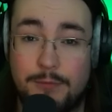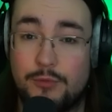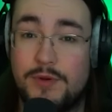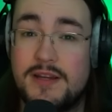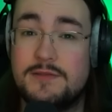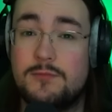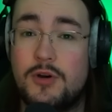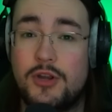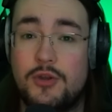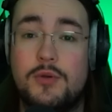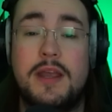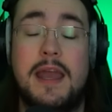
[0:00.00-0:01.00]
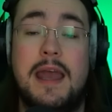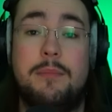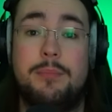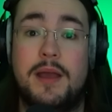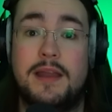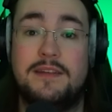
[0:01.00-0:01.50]
The reason why you
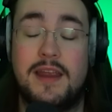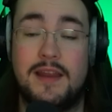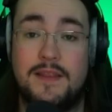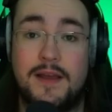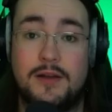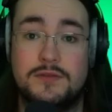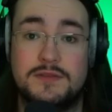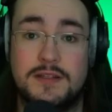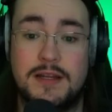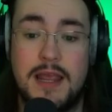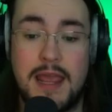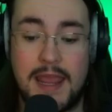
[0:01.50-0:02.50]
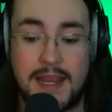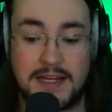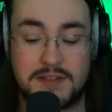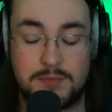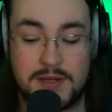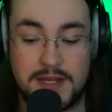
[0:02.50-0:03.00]
cap at 10,000
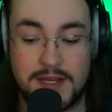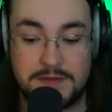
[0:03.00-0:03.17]
XP is